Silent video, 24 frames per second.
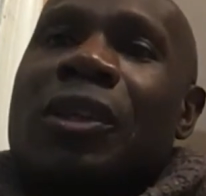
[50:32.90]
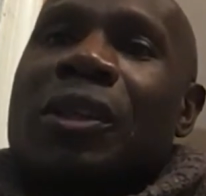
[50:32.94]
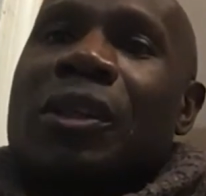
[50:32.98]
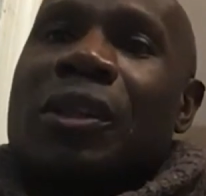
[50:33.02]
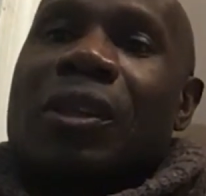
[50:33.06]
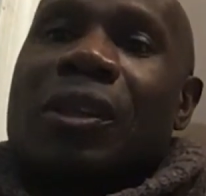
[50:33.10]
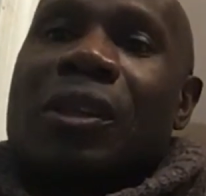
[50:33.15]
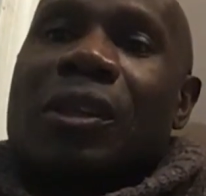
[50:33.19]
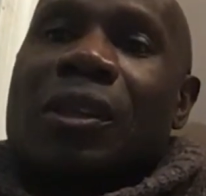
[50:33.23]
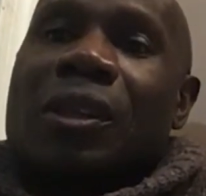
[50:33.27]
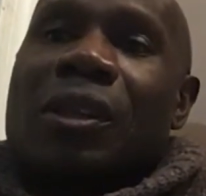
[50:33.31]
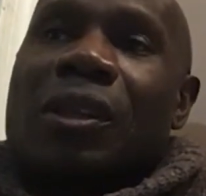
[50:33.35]
that
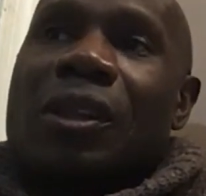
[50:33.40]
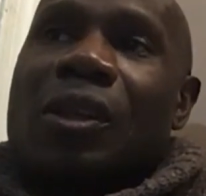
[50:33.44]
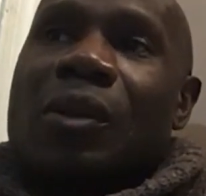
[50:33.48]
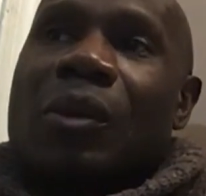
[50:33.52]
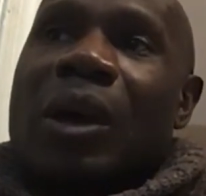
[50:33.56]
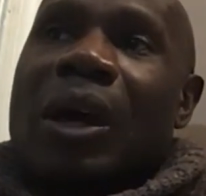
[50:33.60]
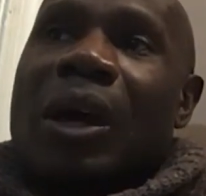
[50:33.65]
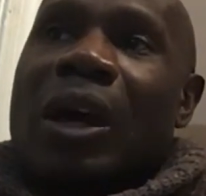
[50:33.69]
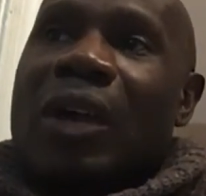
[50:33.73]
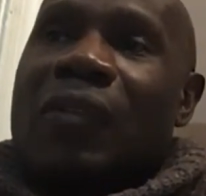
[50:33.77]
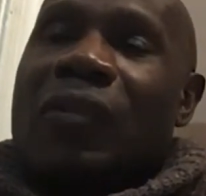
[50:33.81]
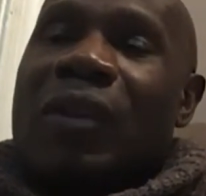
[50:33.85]
you know
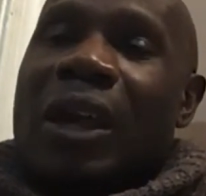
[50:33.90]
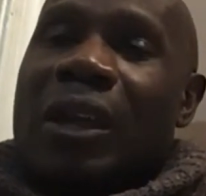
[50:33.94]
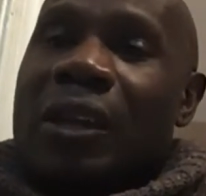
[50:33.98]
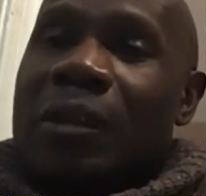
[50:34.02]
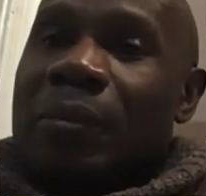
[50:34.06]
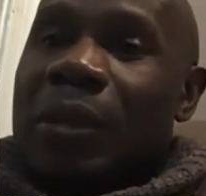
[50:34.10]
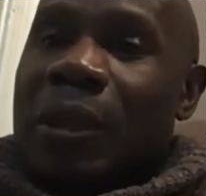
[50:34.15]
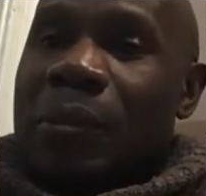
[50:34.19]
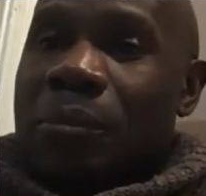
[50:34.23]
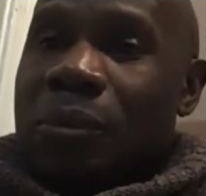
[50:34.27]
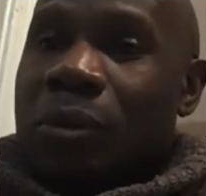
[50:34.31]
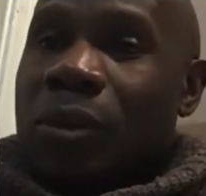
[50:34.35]
I've had in
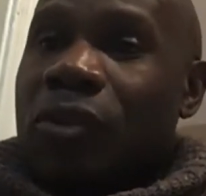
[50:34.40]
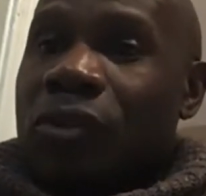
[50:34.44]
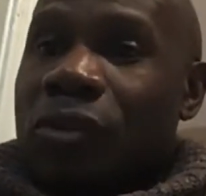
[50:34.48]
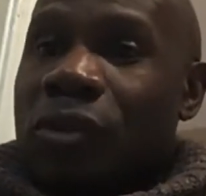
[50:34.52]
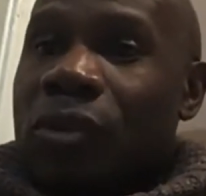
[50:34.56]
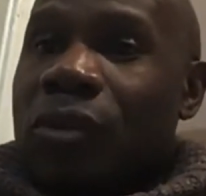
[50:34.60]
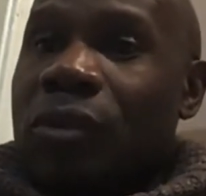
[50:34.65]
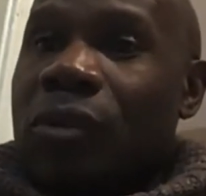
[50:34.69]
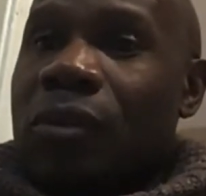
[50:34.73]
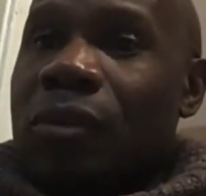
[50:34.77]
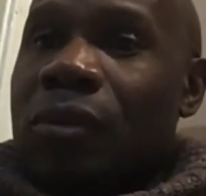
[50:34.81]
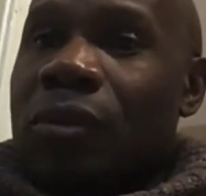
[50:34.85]
my
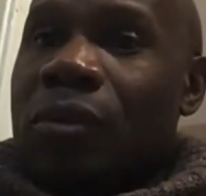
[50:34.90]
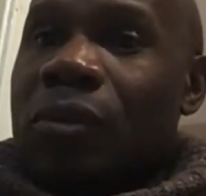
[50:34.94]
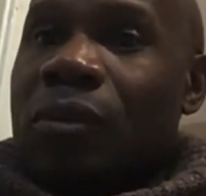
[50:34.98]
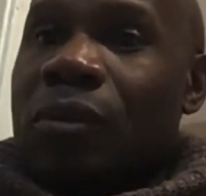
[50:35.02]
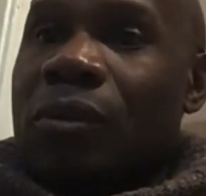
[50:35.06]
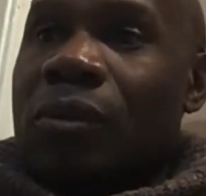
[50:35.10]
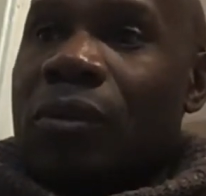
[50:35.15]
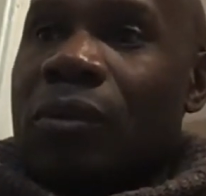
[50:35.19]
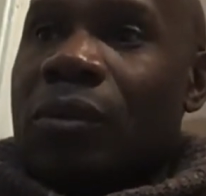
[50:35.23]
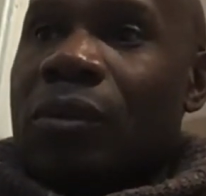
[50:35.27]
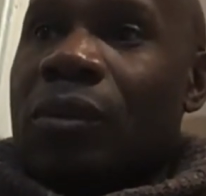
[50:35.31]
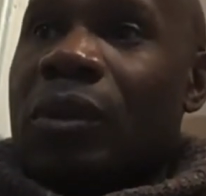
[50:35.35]
personal
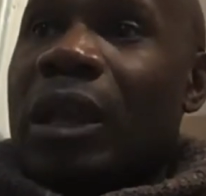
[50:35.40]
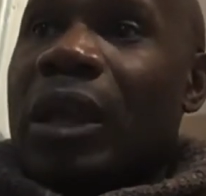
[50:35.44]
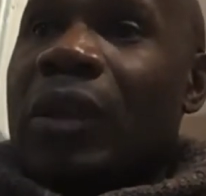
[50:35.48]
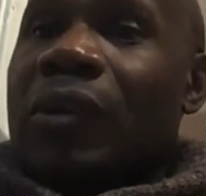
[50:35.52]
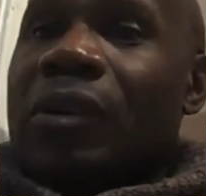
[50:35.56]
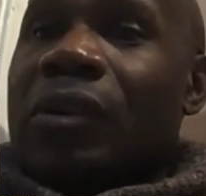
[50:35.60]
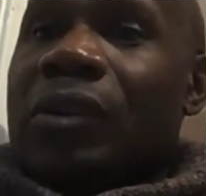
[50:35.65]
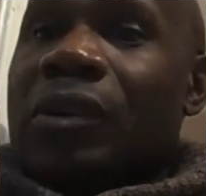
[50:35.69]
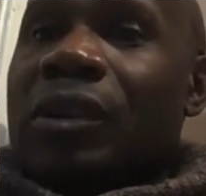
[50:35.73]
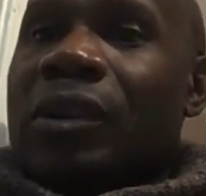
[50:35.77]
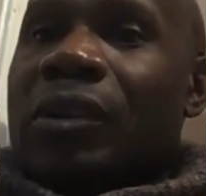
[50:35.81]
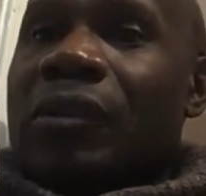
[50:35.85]

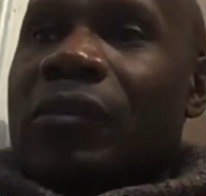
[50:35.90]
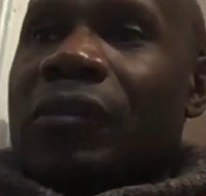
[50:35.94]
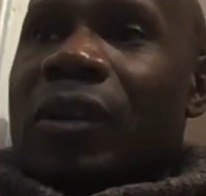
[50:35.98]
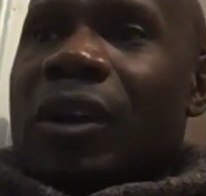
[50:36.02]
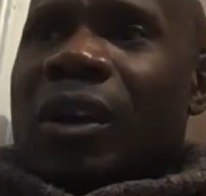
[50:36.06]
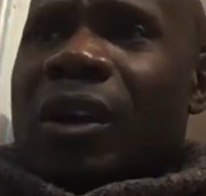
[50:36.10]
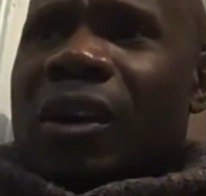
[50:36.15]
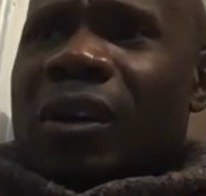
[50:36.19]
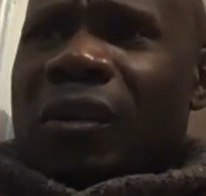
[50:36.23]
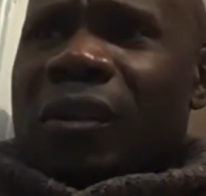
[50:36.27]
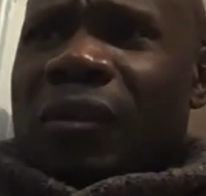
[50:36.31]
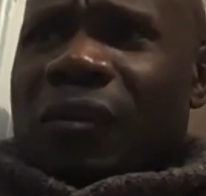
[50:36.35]
narrative
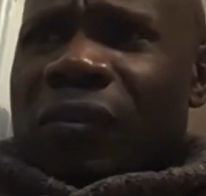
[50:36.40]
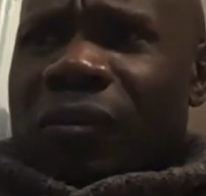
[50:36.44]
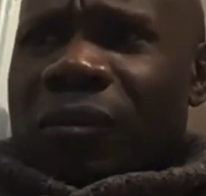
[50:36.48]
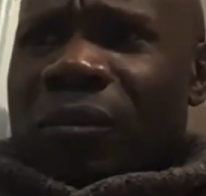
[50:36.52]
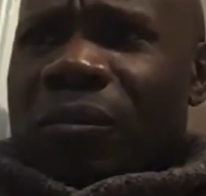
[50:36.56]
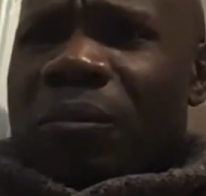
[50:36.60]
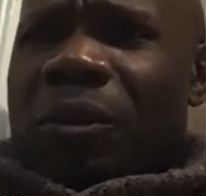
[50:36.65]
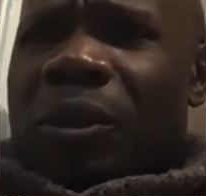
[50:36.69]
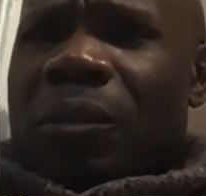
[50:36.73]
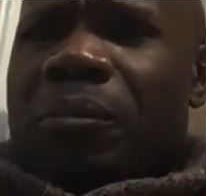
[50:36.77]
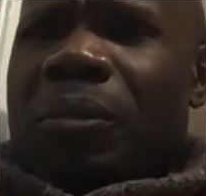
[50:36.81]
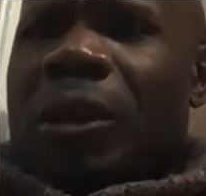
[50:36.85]
of
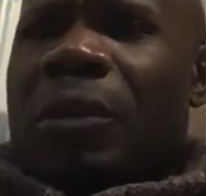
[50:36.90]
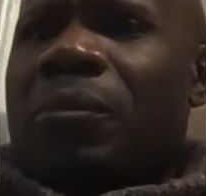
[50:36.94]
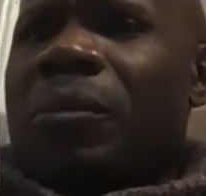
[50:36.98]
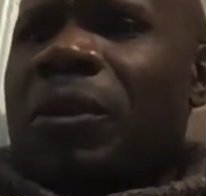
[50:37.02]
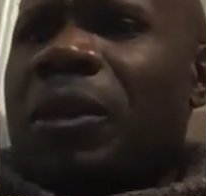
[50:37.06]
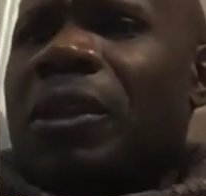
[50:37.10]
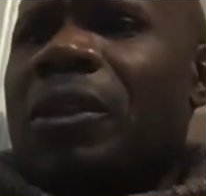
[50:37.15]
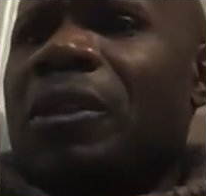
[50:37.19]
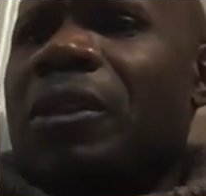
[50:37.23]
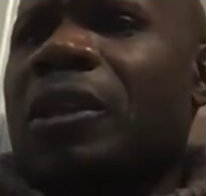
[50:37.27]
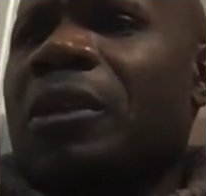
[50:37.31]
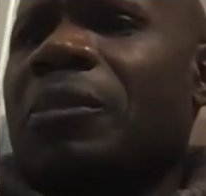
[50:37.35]
bit by
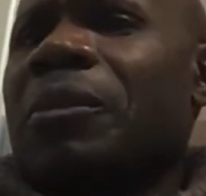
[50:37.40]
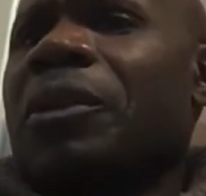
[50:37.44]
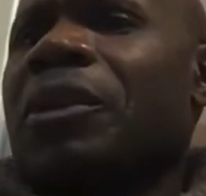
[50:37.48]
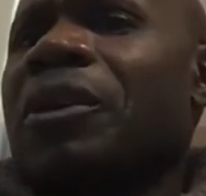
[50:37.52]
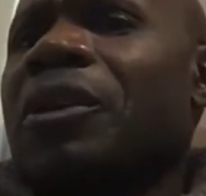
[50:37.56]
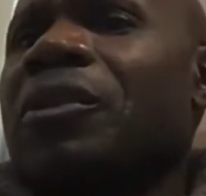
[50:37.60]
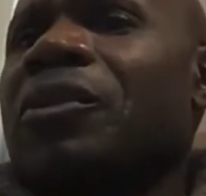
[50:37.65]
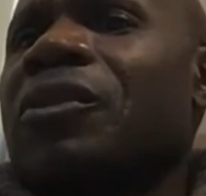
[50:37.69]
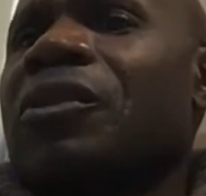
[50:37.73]
bit coming to